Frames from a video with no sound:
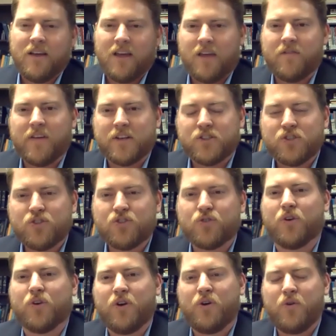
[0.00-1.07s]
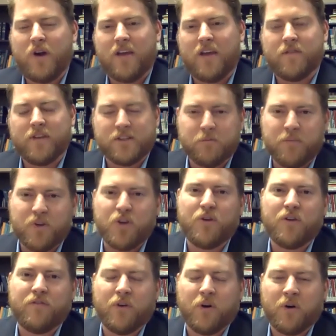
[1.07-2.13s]
if it's true, if it's
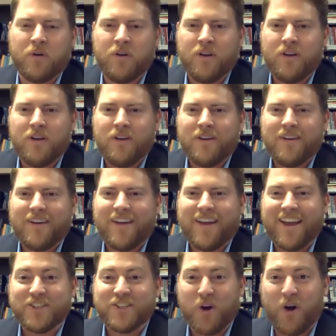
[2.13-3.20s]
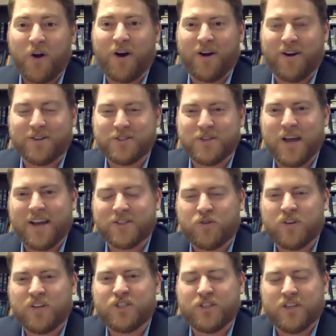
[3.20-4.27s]
beautiful, it's ours as
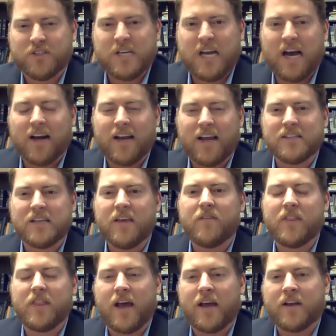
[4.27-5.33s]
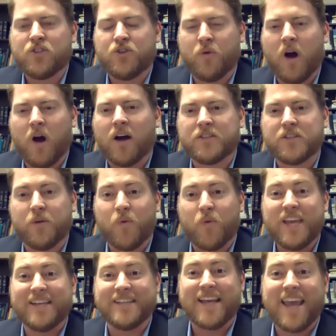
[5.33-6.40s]
Christians. God has given that to us and
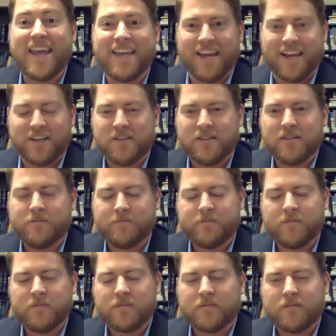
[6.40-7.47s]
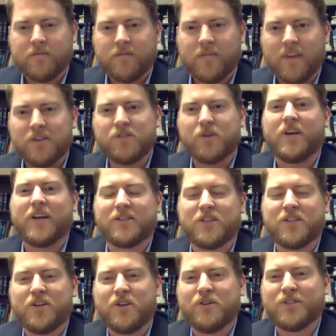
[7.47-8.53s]
we can take it. And so
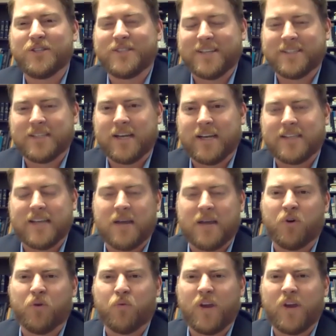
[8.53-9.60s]
Augustine uses as an example